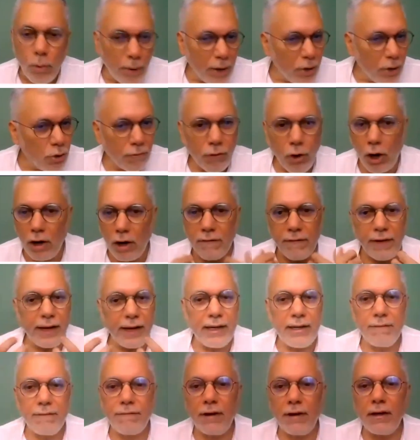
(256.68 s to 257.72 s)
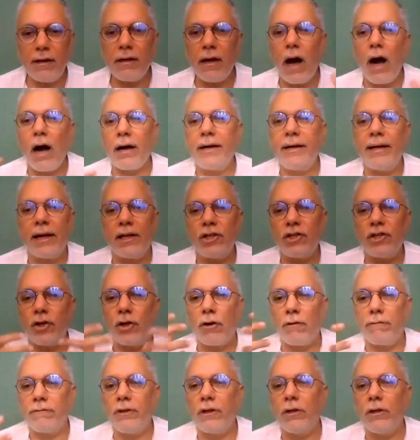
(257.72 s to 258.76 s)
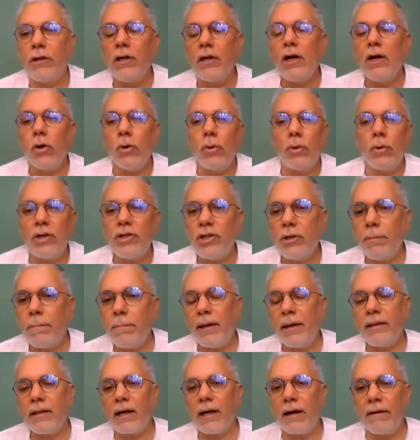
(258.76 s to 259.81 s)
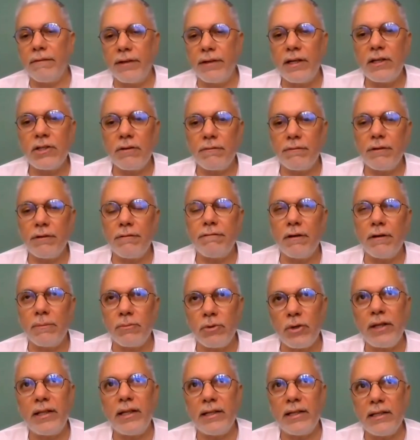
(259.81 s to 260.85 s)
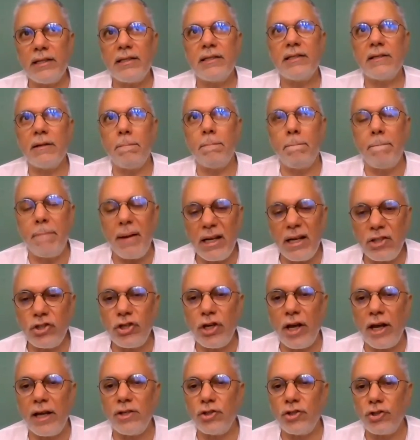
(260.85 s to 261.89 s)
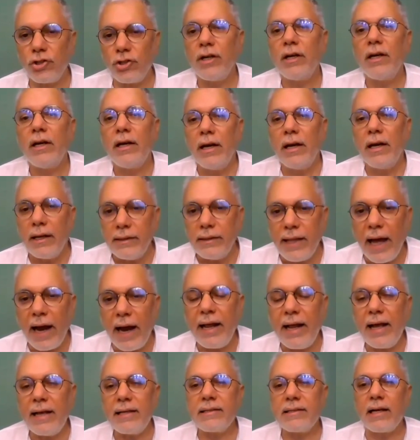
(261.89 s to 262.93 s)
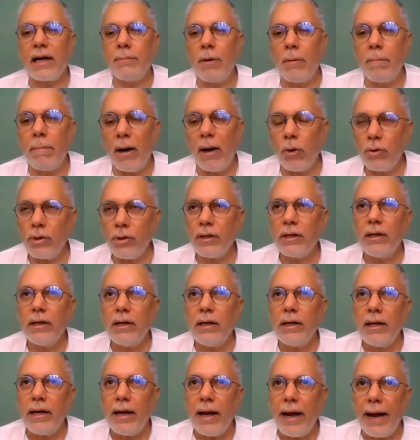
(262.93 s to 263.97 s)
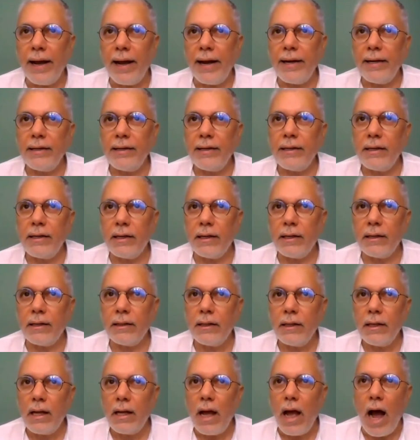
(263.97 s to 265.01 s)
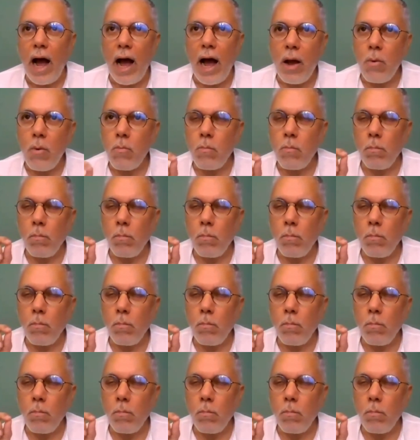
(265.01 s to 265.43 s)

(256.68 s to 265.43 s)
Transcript: where you've got a very different architecture of the ownership and the governance of the firm. So I think this is a big change that has come about. And I